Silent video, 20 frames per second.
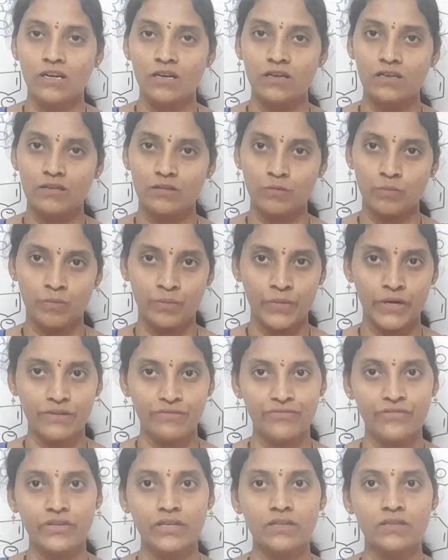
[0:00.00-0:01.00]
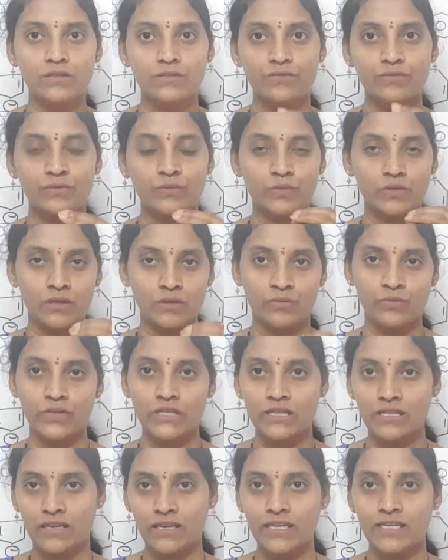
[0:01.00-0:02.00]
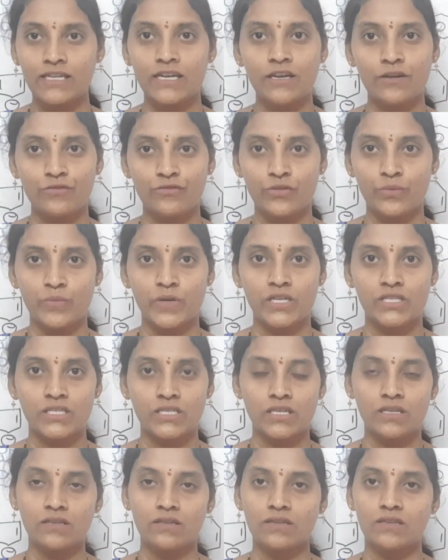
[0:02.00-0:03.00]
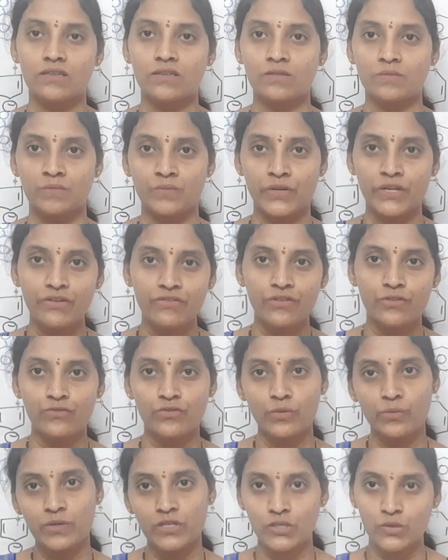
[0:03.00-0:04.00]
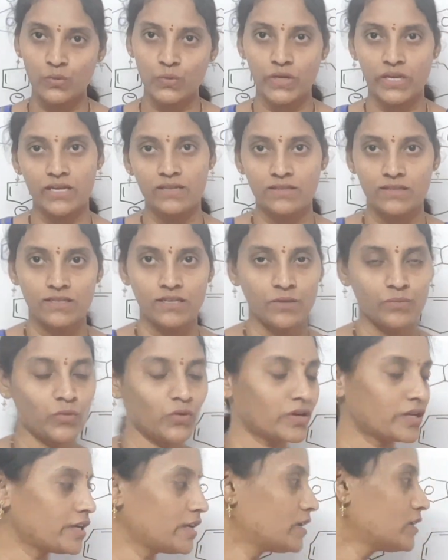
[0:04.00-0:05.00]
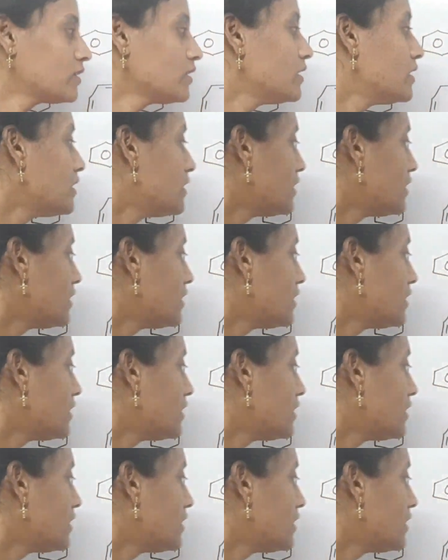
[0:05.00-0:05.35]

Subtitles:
But for with little information, brief information we can say about here.